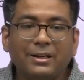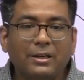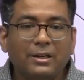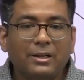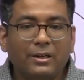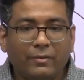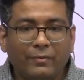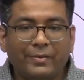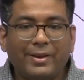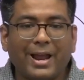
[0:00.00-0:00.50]

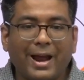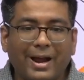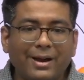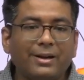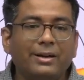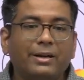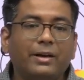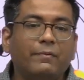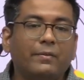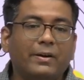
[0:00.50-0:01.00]
we had
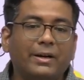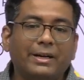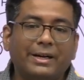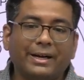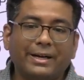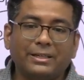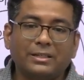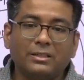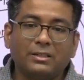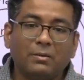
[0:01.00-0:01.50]
different
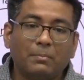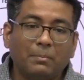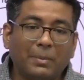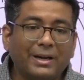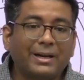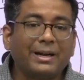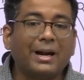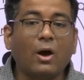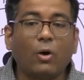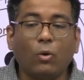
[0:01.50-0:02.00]
dates. But
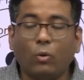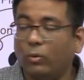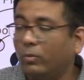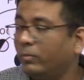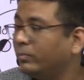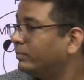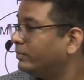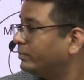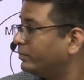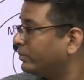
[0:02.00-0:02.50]
now,
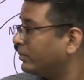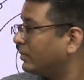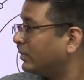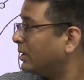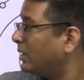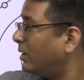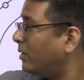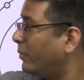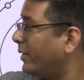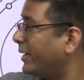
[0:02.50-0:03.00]

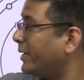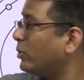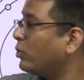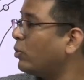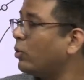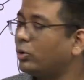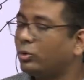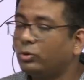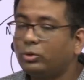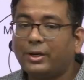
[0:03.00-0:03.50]
when you go
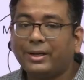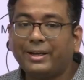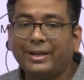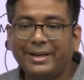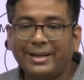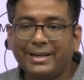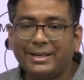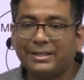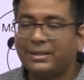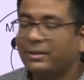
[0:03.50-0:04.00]
to the Greek,
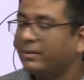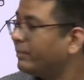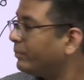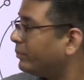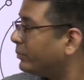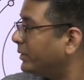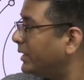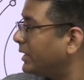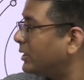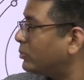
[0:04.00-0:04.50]

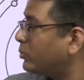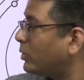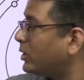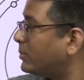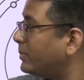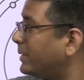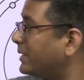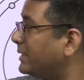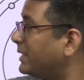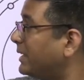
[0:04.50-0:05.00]
this was
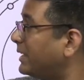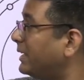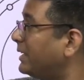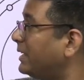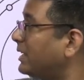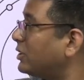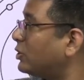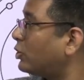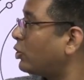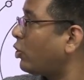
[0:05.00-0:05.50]
basically the
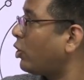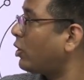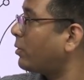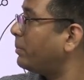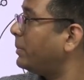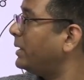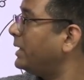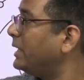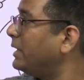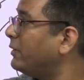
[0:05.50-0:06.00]
strong
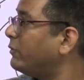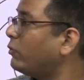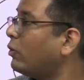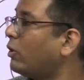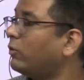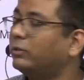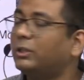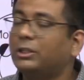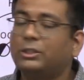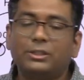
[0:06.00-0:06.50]
belief of
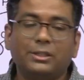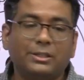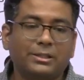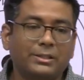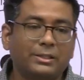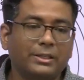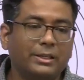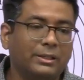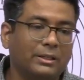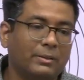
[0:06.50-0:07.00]
the church
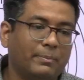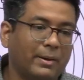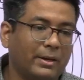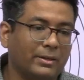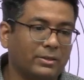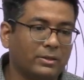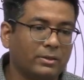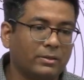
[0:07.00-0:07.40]
in the past.